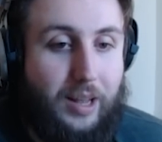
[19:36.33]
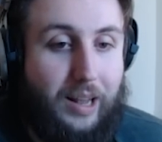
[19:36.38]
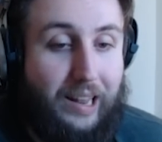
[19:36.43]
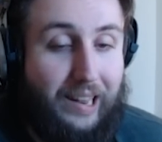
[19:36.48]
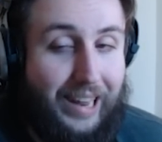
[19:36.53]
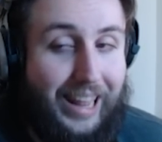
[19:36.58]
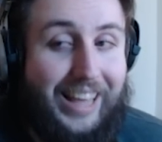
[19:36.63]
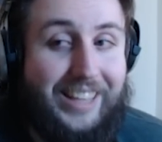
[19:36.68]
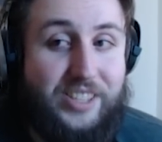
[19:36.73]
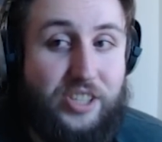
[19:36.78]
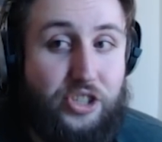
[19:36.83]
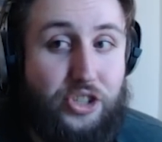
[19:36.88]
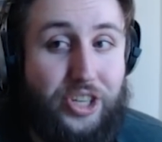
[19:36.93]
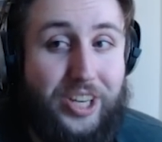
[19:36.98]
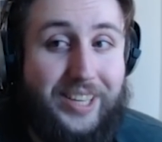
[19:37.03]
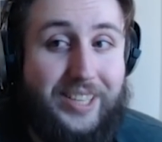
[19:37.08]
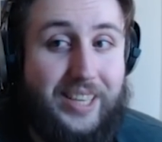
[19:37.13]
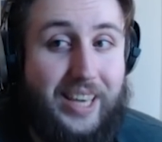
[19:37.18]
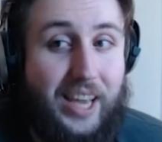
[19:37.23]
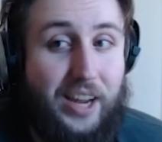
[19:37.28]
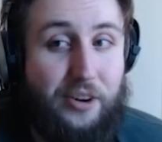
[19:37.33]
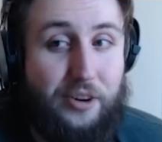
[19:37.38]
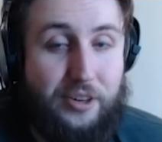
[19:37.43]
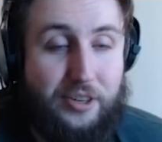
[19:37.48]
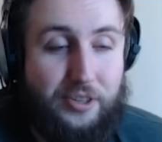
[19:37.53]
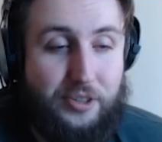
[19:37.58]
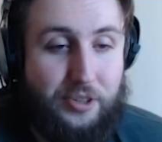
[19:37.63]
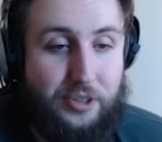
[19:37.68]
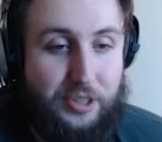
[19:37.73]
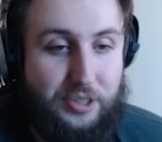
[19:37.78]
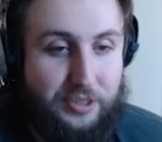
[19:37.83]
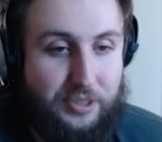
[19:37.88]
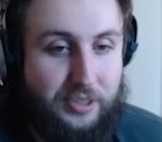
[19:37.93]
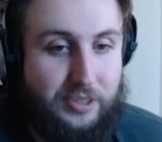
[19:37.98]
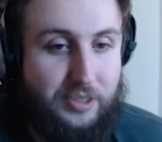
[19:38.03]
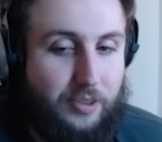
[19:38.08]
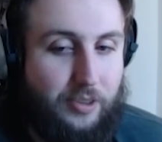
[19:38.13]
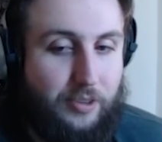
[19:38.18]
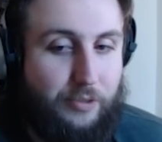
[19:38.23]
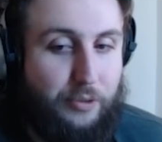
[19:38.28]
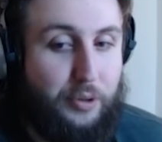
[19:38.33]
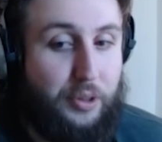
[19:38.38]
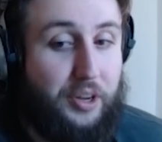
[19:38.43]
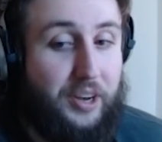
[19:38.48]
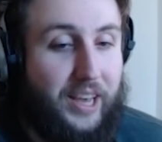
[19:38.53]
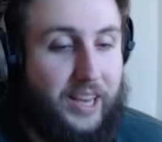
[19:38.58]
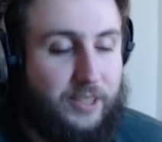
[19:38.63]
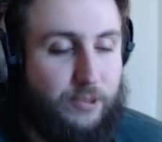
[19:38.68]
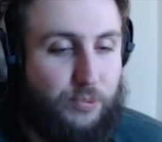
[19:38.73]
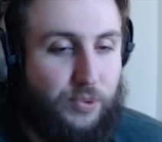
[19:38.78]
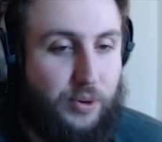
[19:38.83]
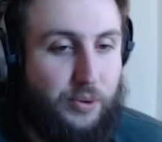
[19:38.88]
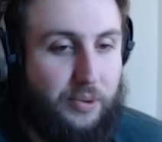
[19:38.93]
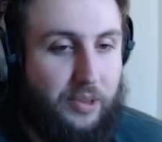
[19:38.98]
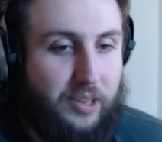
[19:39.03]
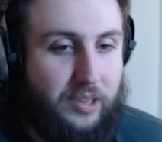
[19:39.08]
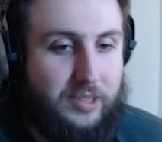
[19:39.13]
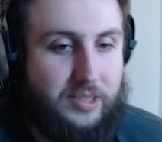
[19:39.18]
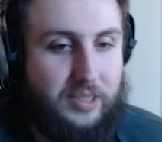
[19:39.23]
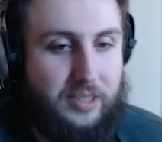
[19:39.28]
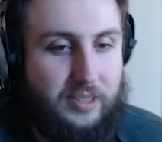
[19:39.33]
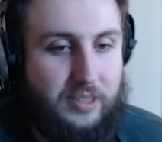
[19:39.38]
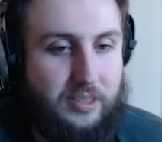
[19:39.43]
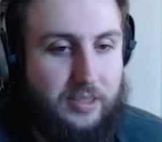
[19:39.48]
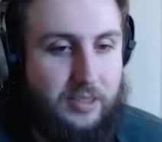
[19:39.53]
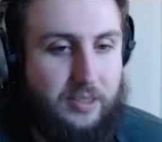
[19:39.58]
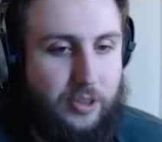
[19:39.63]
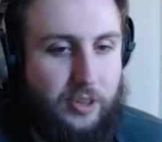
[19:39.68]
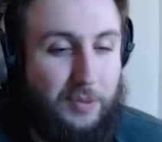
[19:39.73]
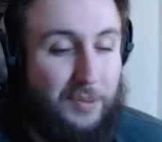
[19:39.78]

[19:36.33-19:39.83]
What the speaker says: less shit characters for the next pre-releases.